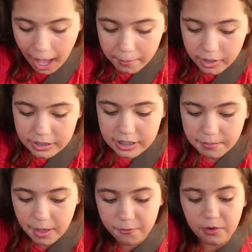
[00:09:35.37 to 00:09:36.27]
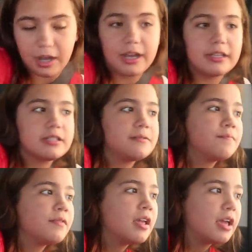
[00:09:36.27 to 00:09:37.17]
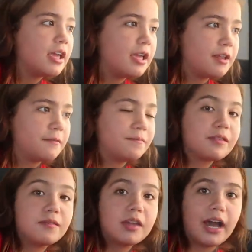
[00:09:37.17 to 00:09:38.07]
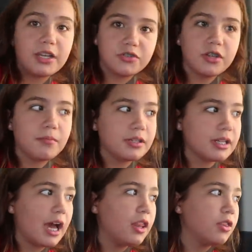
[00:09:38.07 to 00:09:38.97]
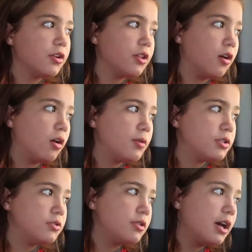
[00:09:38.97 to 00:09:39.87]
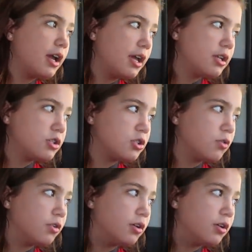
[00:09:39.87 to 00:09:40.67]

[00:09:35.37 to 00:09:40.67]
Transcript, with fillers: I'm gonna dip my fries in the ice cream because I literally always do that and it's so